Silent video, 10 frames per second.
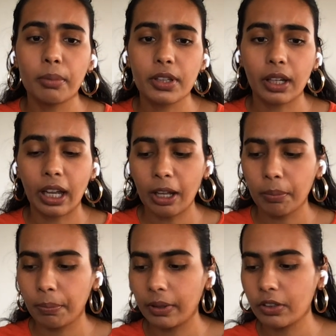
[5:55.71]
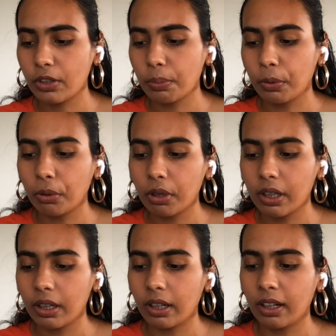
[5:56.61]
to help
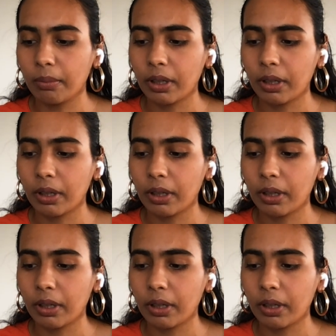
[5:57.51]
support um,